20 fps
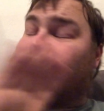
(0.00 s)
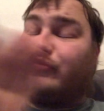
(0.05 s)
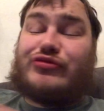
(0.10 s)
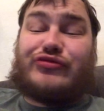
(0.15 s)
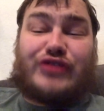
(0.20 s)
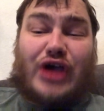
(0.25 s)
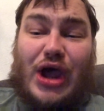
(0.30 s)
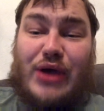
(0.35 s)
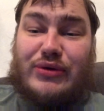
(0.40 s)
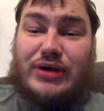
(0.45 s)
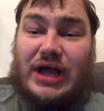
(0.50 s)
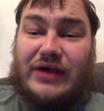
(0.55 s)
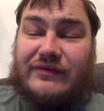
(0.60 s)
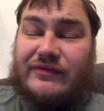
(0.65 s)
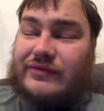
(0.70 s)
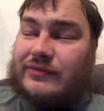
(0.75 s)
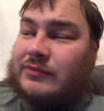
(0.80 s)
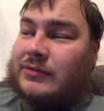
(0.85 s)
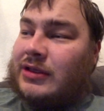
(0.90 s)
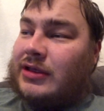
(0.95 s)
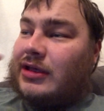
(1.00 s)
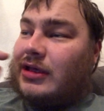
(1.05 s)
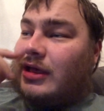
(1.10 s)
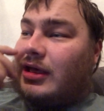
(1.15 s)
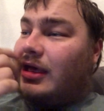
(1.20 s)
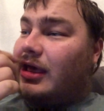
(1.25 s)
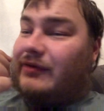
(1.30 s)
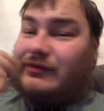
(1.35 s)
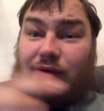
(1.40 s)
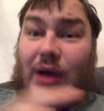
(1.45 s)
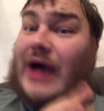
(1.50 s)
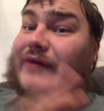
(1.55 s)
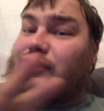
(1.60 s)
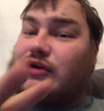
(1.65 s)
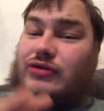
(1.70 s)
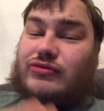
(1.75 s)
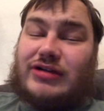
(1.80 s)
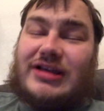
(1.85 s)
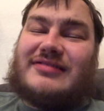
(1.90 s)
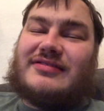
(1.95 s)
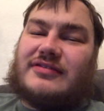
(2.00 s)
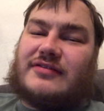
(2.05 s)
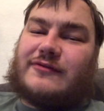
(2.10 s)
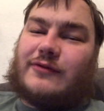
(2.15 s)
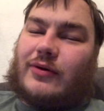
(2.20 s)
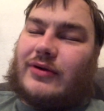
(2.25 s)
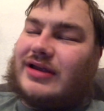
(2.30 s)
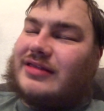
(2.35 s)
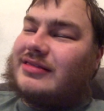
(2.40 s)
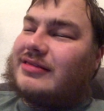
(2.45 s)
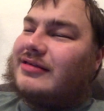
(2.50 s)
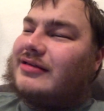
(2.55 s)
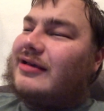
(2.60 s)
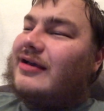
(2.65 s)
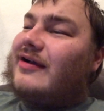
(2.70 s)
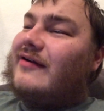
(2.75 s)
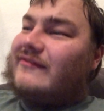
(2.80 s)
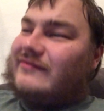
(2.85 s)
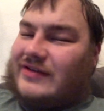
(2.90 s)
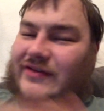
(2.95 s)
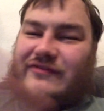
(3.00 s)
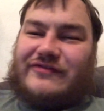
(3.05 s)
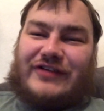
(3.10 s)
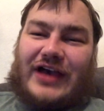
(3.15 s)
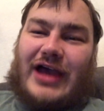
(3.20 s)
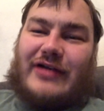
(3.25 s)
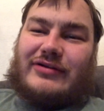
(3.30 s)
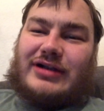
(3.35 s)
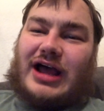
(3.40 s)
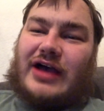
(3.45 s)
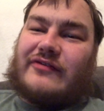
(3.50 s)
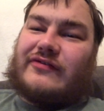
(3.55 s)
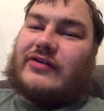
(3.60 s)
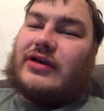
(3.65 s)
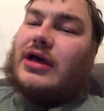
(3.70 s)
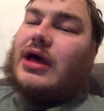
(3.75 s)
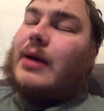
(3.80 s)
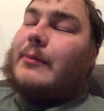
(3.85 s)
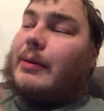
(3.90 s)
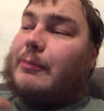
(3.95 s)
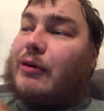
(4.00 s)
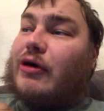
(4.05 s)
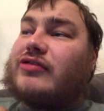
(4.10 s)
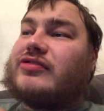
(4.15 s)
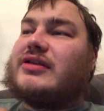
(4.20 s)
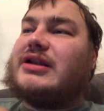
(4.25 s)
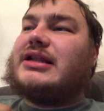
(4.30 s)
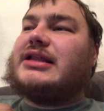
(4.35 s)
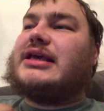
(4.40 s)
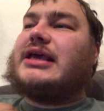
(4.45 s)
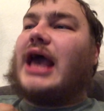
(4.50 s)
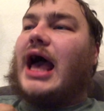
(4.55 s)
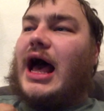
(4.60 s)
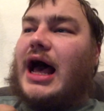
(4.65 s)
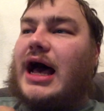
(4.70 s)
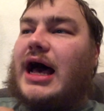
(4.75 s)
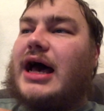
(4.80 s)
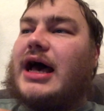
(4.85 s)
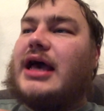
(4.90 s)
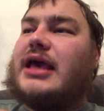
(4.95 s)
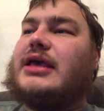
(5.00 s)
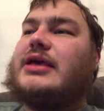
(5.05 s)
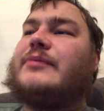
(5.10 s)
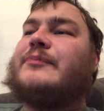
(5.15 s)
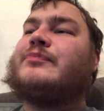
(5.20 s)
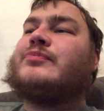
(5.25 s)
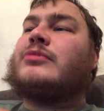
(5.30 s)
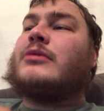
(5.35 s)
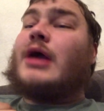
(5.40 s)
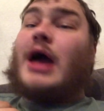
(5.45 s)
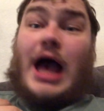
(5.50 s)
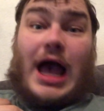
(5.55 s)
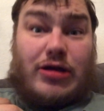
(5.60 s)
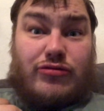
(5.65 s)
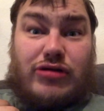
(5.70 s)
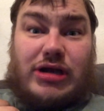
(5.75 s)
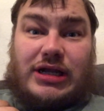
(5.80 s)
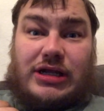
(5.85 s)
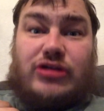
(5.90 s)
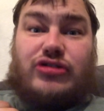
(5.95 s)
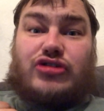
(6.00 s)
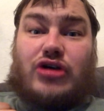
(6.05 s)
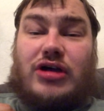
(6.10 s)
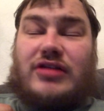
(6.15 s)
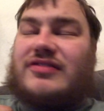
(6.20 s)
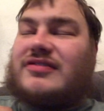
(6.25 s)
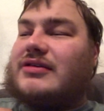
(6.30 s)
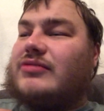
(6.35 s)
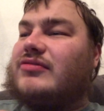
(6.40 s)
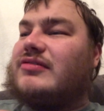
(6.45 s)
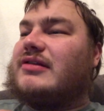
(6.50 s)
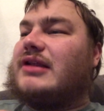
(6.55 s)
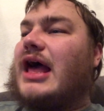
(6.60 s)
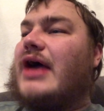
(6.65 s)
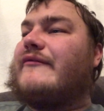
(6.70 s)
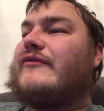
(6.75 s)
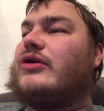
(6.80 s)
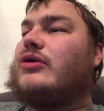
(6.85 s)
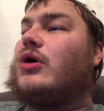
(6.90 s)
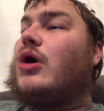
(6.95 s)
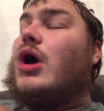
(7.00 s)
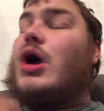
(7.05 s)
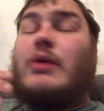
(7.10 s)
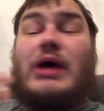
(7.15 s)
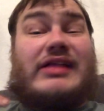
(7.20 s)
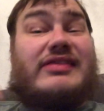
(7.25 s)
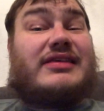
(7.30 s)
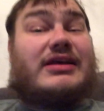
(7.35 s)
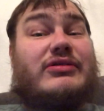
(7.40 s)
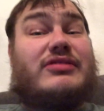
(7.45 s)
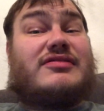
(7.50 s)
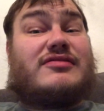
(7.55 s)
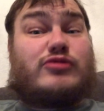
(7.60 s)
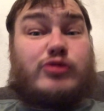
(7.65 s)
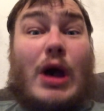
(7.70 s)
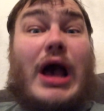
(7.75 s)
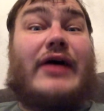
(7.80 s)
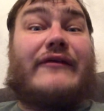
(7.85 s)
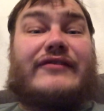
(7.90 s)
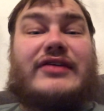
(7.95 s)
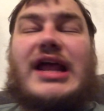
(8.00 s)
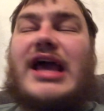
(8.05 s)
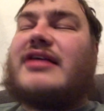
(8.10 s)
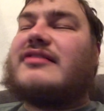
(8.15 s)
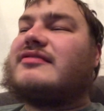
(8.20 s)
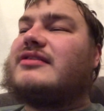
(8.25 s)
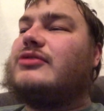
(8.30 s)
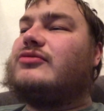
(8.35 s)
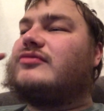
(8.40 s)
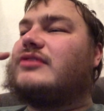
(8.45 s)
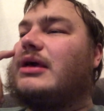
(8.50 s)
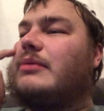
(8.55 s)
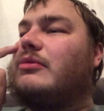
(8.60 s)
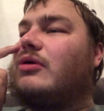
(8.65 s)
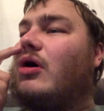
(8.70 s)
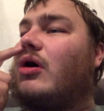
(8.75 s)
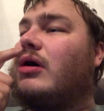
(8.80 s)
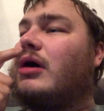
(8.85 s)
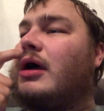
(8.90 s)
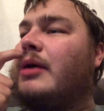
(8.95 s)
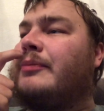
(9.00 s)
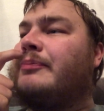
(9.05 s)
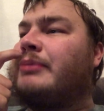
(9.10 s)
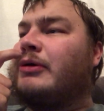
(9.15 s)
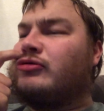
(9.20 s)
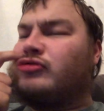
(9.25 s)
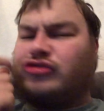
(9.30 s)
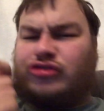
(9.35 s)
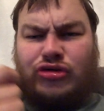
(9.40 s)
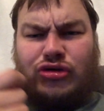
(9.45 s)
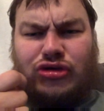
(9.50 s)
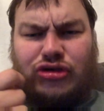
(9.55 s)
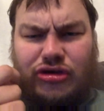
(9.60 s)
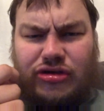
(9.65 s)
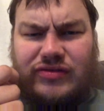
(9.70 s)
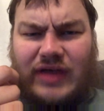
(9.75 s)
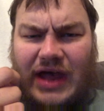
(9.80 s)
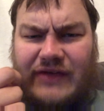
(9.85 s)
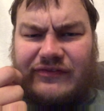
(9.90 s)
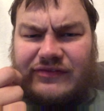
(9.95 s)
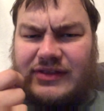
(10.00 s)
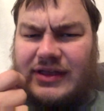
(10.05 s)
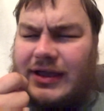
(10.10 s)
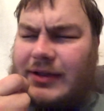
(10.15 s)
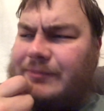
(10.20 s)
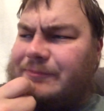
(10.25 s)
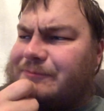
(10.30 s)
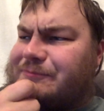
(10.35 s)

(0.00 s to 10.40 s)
Fair enough. If you have good reasons for it, then fair enough. But personally, I really enjoyed Series 11. When Series 12, the next series, came along about 2 years after,